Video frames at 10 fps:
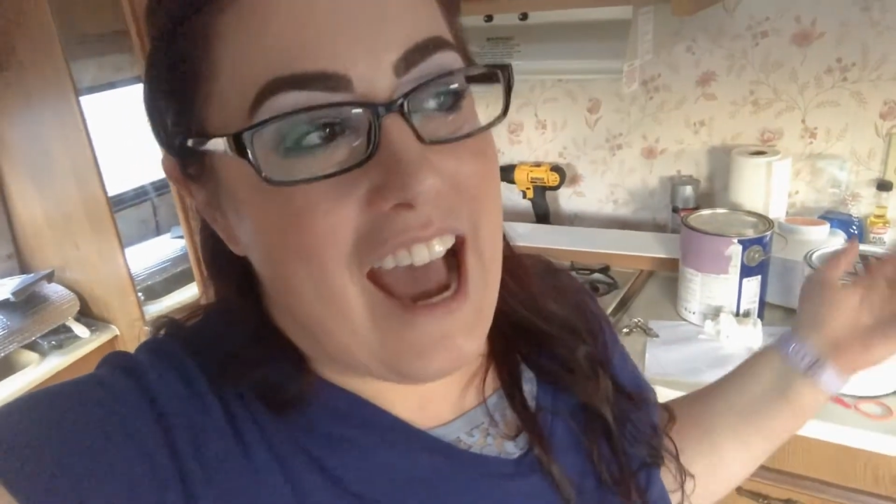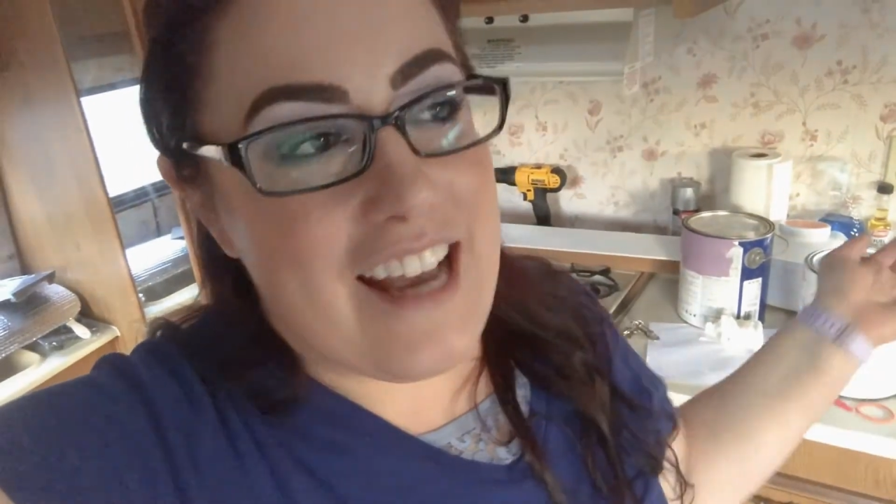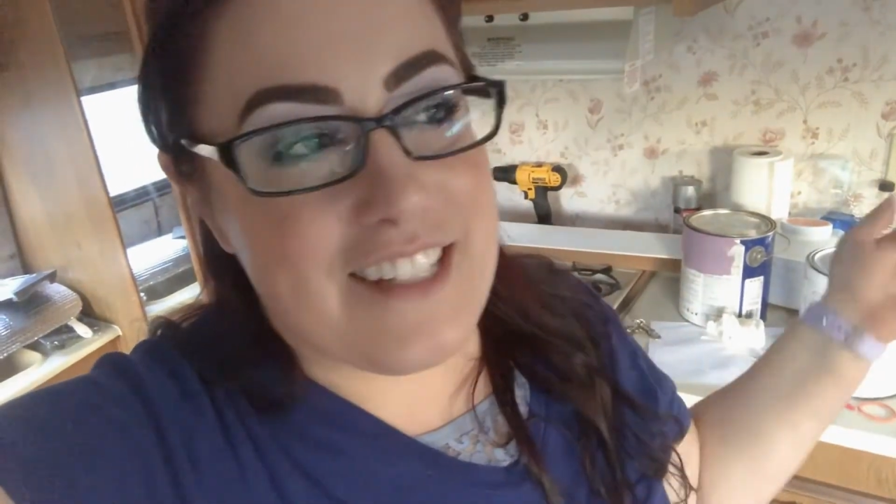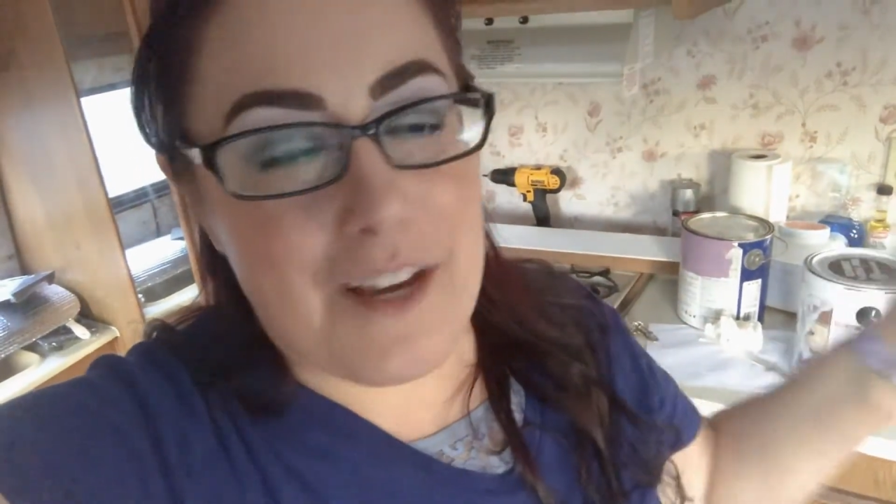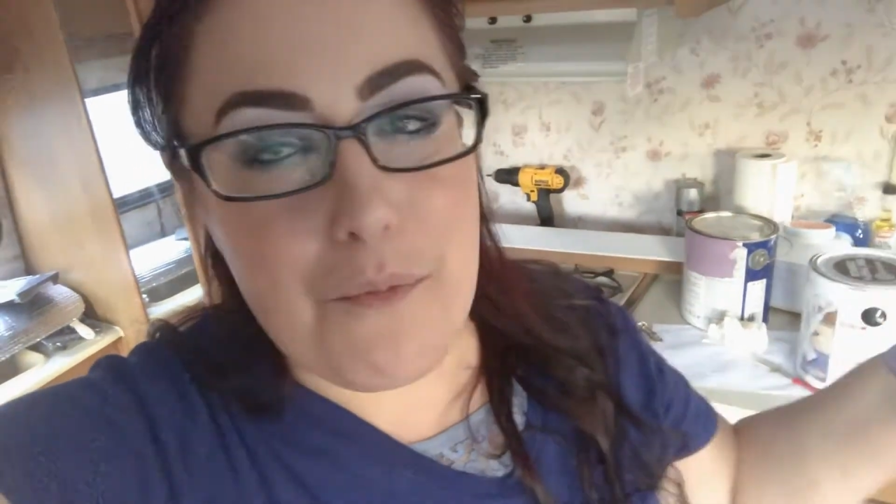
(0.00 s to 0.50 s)

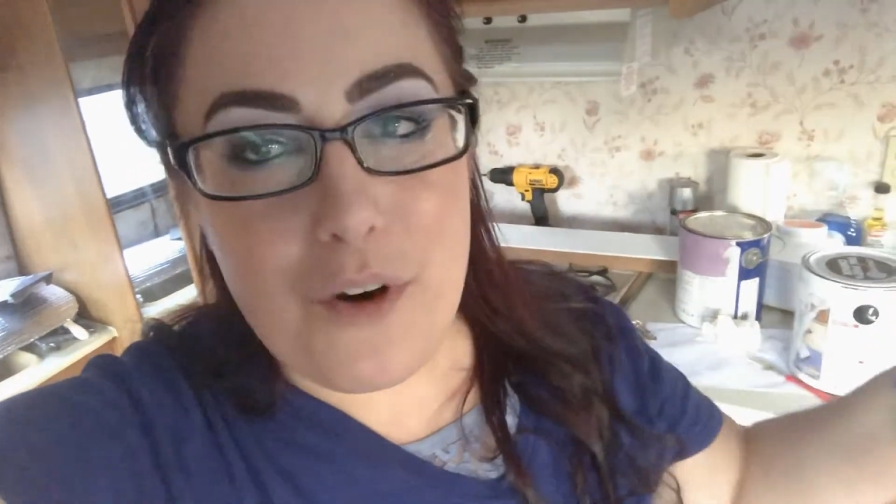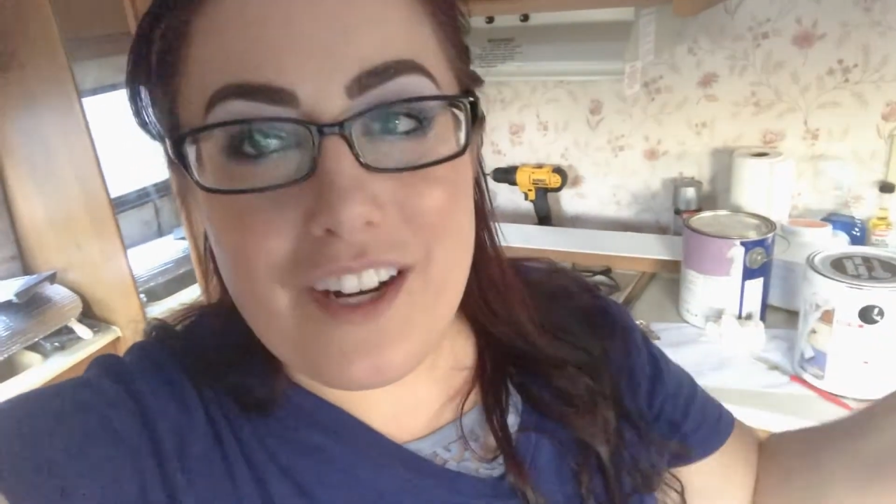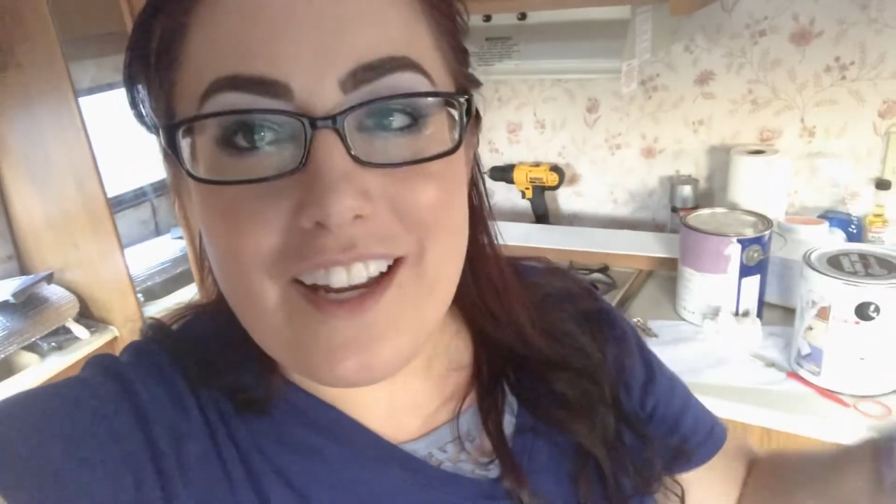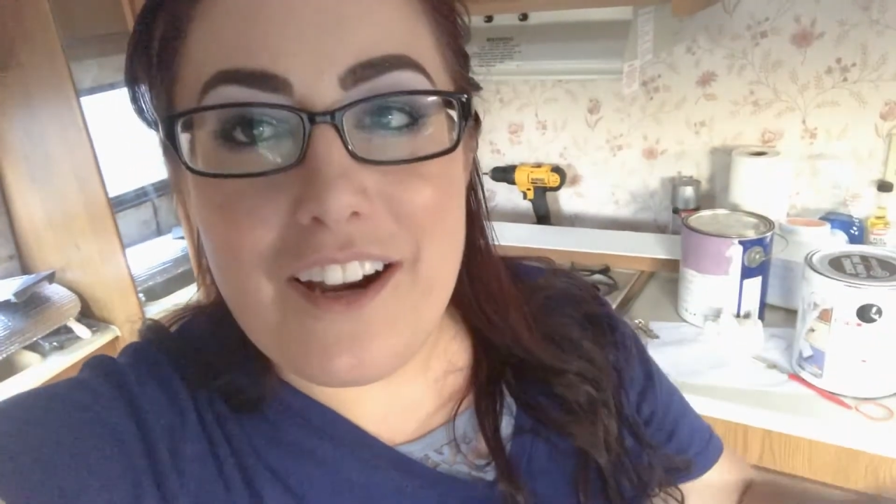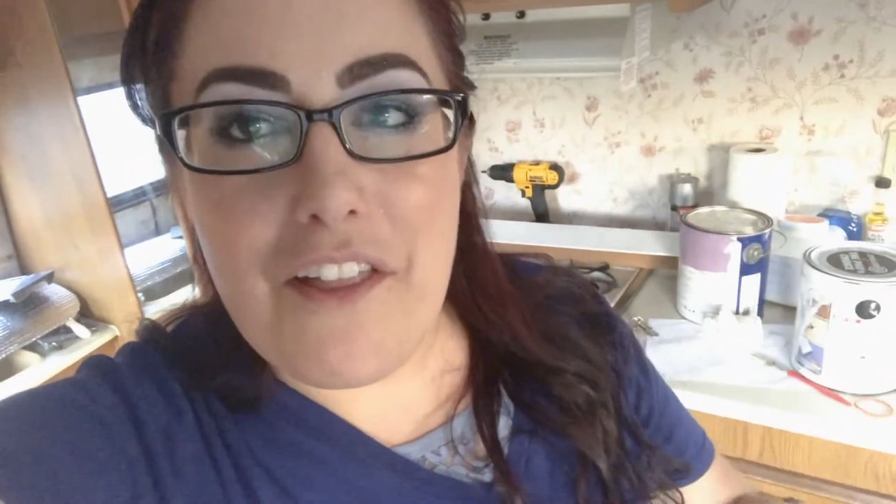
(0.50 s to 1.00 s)
as I'm
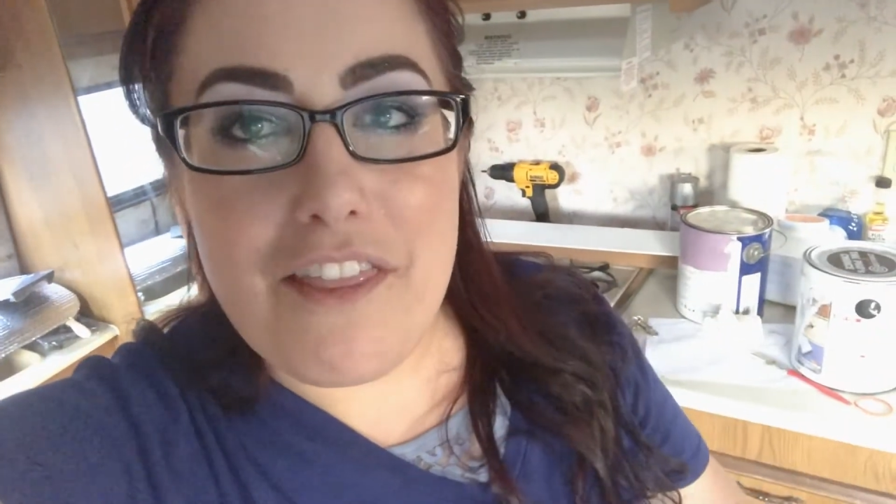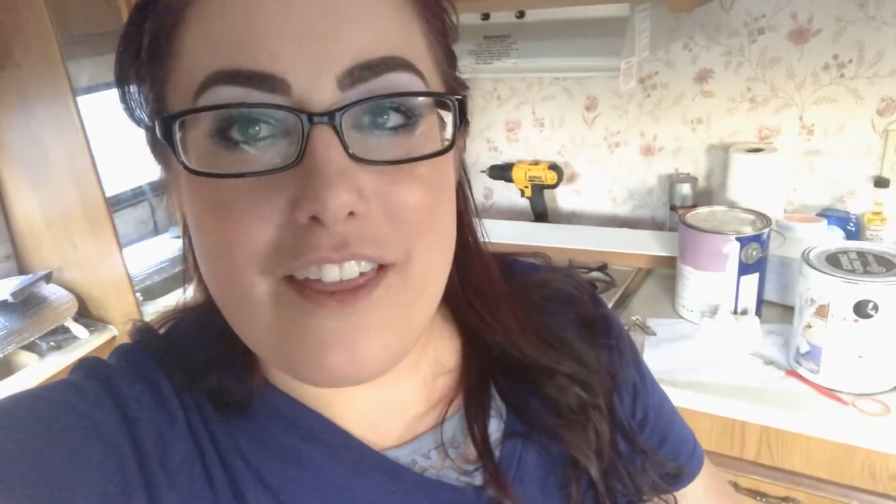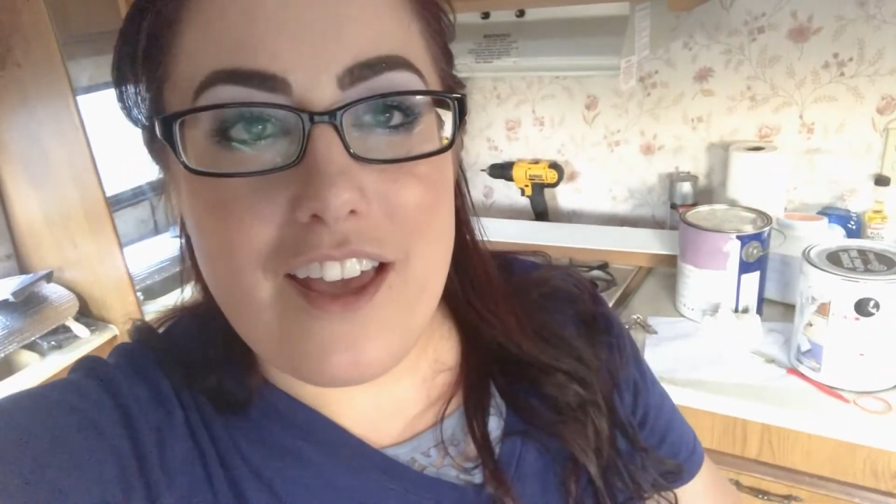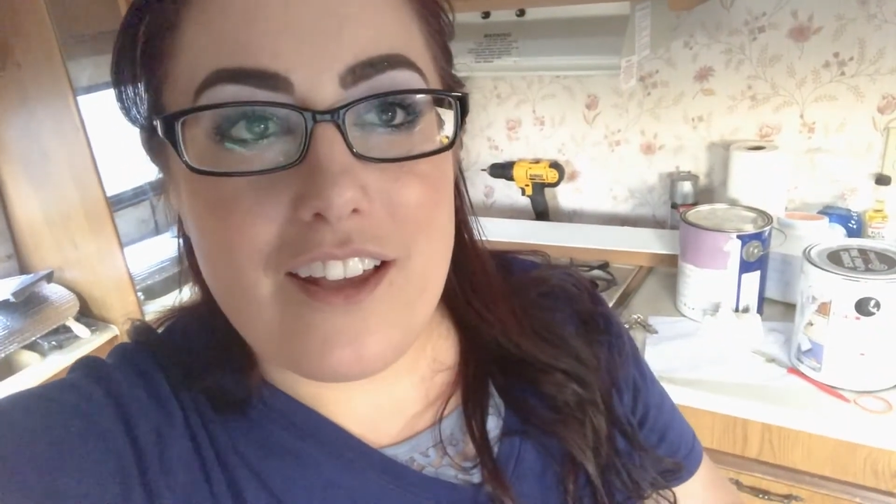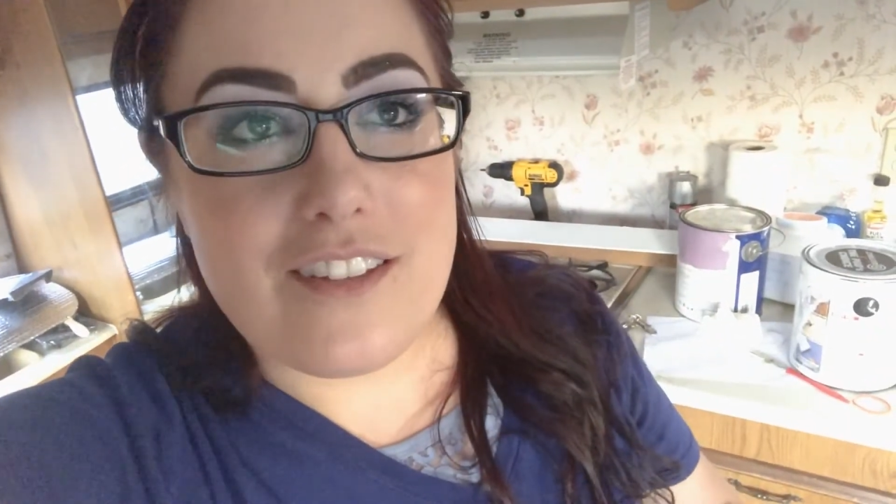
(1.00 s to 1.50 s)
working on
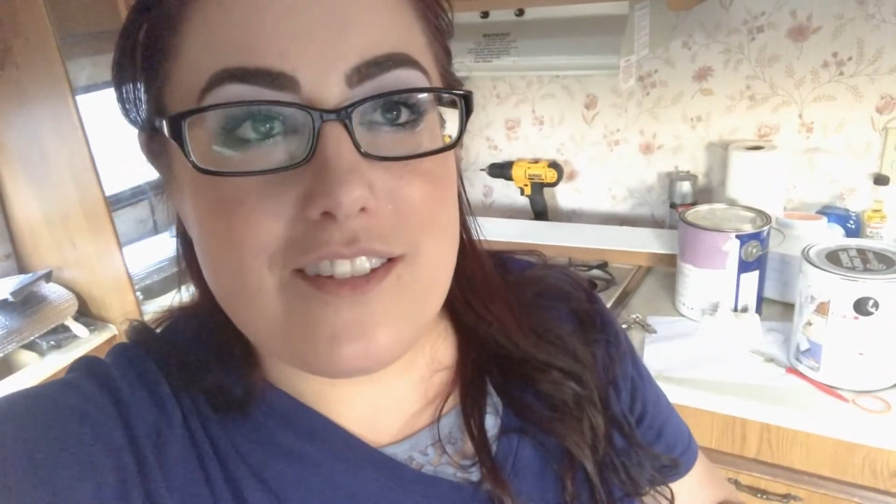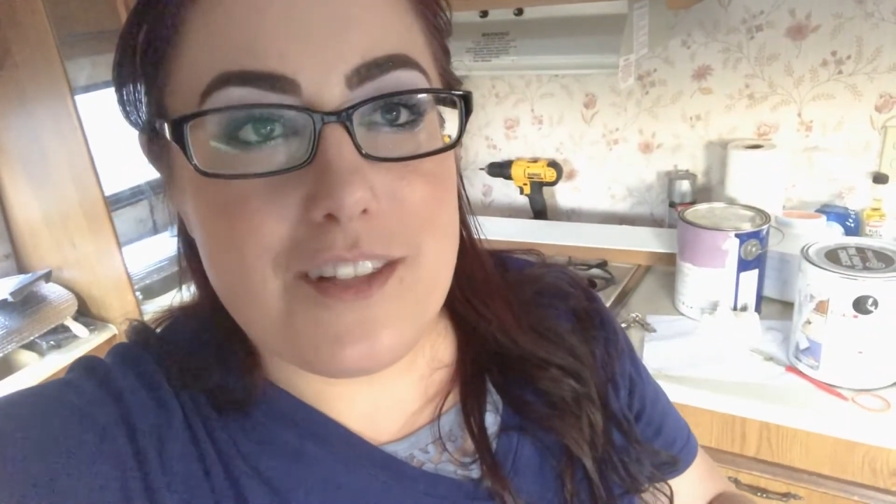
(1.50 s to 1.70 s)
things,